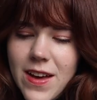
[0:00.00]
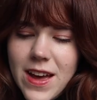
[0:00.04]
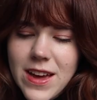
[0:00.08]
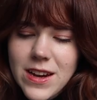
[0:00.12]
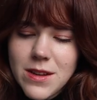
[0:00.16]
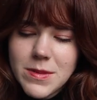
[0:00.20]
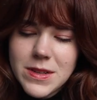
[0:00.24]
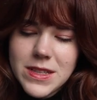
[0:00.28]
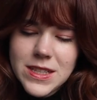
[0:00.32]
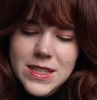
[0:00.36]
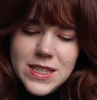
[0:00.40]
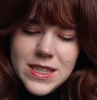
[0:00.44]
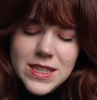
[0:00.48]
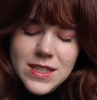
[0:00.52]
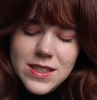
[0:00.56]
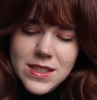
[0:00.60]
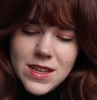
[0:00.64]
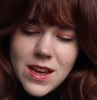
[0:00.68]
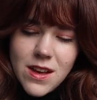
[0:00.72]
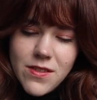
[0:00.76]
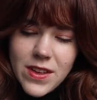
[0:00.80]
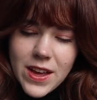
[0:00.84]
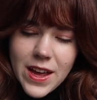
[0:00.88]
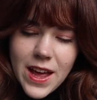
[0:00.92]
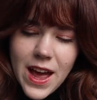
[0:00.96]
vitamin C
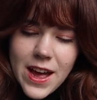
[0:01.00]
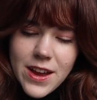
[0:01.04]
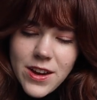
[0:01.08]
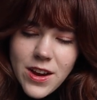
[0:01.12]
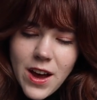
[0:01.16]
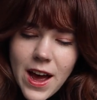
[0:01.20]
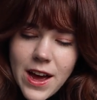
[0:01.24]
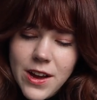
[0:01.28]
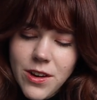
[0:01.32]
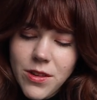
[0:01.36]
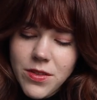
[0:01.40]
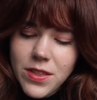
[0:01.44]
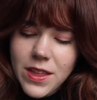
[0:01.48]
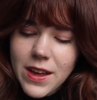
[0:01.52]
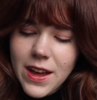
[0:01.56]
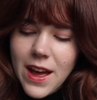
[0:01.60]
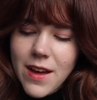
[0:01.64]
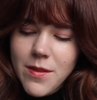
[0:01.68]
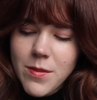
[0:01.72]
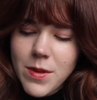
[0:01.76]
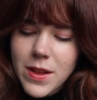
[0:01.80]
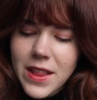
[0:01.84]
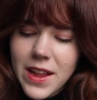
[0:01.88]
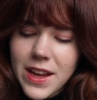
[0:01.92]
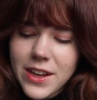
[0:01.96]
stuff. Like I don't think
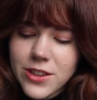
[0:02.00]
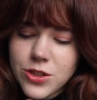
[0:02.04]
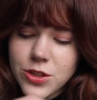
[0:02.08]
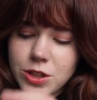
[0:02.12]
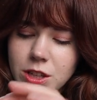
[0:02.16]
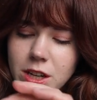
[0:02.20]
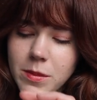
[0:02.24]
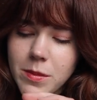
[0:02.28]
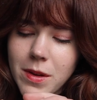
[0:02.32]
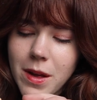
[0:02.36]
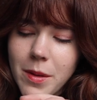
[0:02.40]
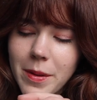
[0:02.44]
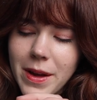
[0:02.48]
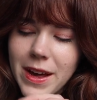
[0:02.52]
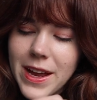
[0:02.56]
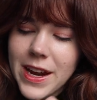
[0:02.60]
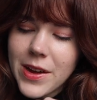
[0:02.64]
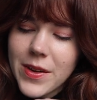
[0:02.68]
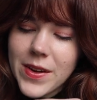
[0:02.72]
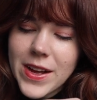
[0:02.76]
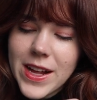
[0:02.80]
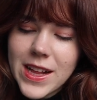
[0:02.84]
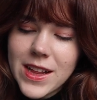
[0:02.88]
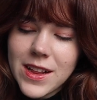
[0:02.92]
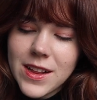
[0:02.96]
I've been like treating my
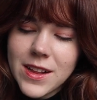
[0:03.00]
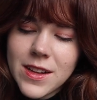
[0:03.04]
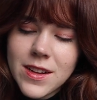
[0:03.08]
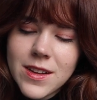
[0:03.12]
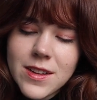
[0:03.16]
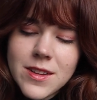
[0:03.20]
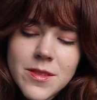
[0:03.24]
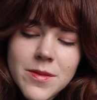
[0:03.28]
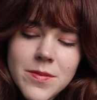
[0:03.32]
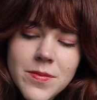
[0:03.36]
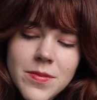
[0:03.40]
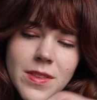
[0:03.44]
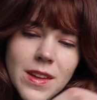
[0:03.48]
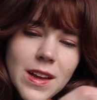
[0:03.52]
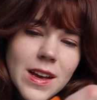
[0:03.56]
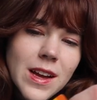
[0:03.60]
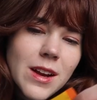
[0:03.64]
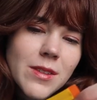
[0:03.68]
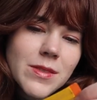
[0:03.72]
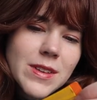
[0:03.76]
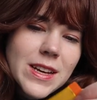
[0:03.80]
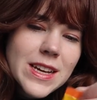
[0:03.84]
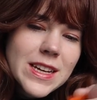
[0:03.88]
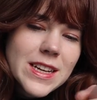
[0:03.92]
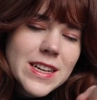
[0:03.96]
body well.
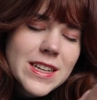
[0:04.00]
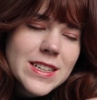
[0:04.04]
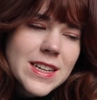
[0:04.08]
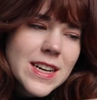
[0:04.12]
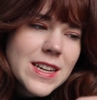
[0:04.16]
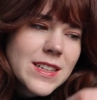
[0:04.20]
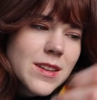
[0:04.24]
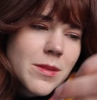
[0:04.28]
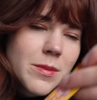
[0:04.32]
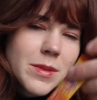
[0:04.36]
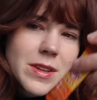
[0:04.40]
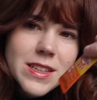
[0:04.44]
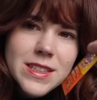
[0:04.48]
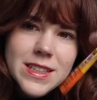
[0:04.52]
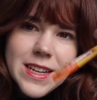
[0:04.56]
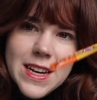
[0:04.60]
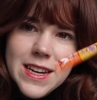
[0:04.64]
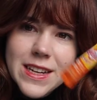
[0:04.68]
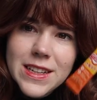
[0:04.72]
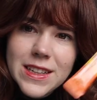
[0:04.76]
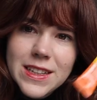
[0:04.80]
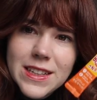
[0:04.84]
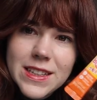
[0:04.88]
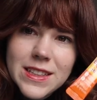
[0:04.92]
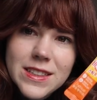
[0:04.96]
I'm taking a test. I'm gonna
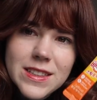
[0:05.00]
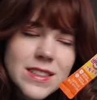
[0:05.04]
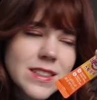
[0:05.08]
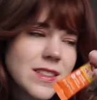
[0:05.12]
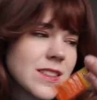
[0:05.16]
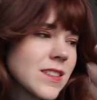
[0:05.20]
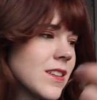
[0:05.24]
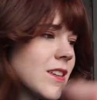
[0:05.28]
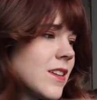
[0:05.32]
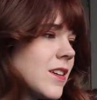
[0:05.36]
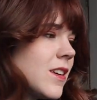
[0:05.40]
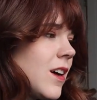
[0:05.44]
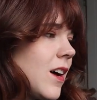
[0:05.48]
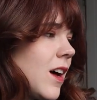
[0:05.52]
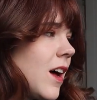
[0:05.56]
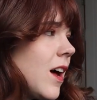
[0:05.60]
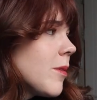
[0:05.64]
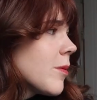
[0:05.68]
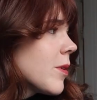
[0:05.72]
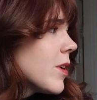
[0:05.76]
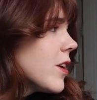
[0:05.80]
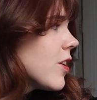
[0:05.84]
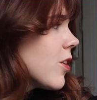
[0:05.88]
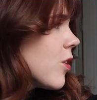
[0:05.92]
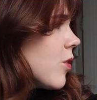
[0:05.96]
take this.
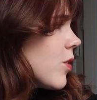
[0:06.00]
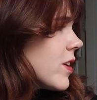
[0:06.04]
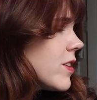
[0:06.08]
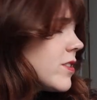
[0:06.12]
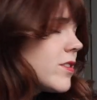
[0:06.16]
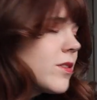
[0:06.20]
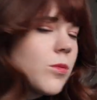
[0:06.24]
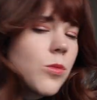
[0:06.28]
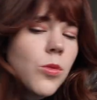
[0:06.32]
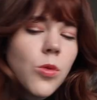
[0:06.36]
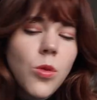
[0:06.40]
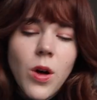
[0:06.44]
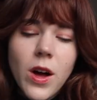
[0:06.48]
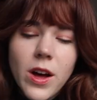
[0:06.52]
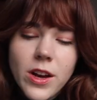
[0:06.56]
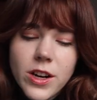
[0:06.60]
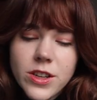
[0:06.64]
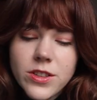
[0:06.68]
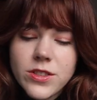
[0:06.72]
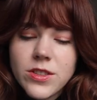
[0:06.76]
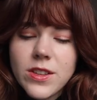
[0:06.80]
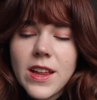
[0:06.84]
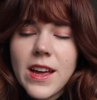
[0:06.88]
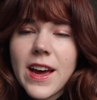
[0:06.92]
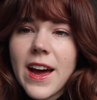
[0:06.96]
I'm gonna go get some
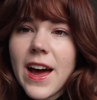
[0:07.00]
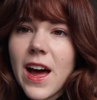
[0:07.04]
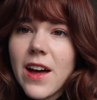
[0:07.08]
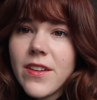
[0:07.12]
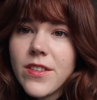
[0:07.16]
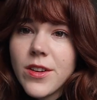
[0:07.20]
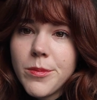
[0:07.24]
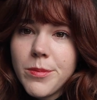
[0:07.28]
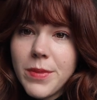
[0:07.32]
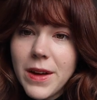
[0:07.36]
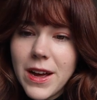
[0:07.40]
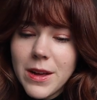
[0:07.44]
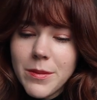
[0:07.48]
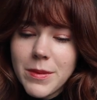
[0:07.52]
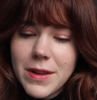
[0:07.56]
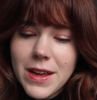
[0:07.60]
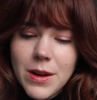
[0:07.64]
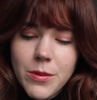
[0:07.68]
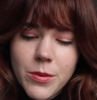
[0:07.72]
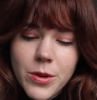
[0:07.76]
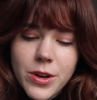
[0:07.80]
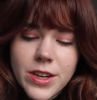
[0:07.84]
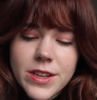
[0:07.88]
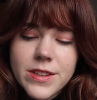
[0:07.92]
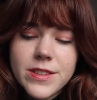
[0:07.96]
water so that I have it by me,
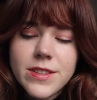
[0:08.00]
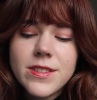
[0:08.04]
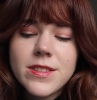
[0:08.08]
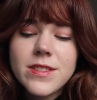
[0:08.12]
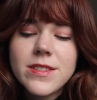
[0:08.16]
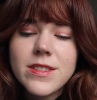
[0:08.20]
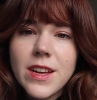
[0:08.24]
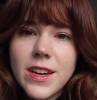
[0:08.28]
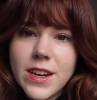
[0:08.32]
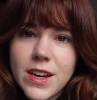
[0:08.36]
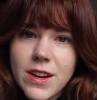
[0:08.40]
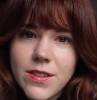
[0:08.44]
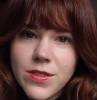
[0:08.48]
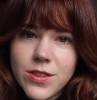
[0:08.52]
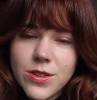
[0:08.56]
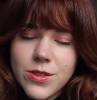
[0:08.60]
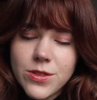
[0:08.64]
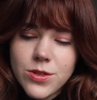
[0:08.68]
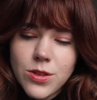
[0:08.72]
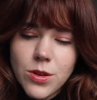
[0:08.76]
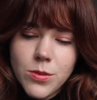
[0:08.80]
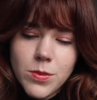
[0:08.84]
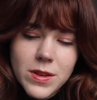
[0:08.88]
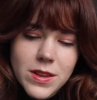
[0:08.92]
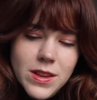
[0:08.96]
and we're gonna study for
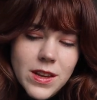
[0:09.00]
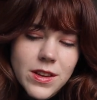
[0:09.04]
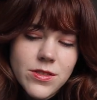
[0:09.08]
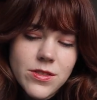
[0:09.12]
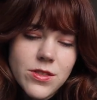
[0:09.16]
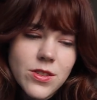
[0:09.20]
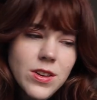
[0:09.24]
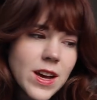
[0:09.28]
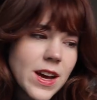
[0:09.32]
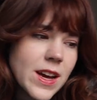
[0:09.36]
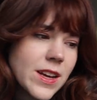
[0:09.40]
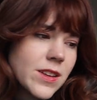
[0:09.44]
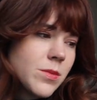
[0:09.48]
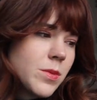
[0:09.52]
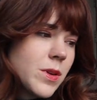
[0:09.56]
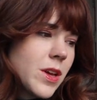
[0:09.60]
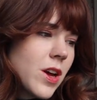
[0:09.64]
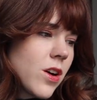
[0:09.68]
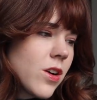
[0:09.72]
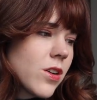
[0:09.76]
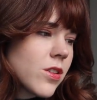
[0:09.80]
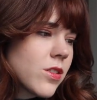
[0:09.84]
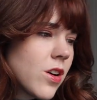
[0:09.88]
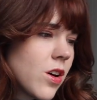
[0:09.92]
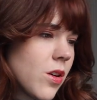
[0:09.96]
this TOPIK test, you guys. We
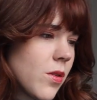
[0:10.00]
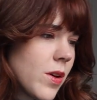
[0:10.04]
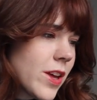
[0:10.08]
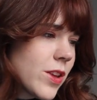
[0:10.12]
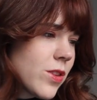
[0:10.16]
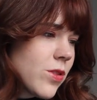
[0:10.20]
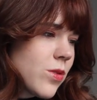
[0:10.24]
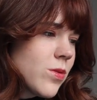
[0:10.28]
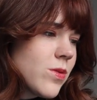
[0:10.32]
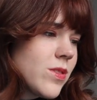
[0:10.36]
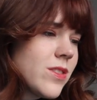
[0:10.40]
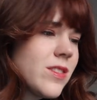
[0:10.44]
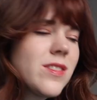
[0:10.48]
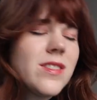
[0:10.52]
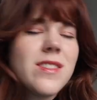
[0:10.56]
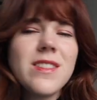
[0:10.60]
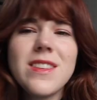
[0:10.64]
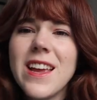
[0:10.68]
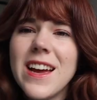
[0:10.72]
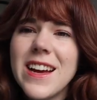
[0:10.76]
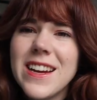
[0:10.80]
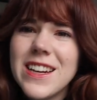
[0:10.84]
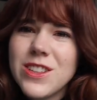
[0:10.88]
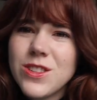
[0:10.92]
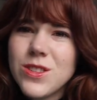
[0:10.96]
are going to
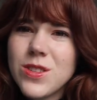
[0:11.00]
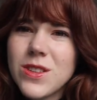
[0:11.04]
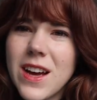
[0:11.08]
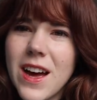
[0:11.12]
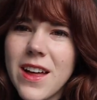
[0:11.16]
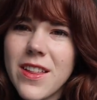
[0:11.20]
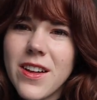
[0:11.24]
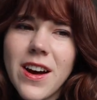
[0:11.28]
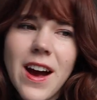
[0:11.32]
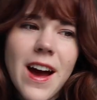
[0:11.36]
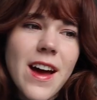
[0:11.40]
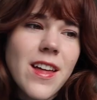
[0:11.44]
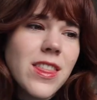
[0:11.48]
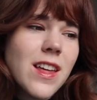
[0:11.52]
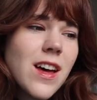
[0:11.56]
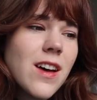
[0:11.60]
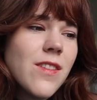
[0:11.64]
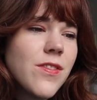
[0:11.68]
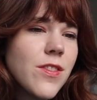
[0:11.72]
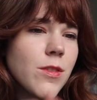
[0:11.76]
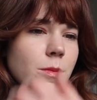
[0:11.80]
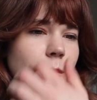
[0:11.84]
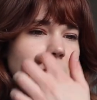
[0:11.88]
study together. I thought